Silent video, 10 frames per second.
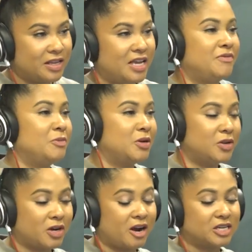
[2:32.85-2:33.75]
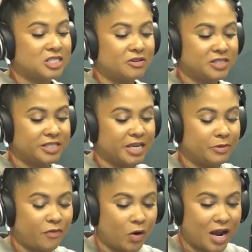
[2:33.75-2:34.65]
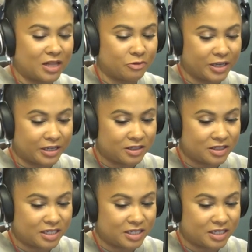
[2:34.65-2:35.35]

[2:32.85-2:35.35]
Envy, we know your car show is the day before Halloween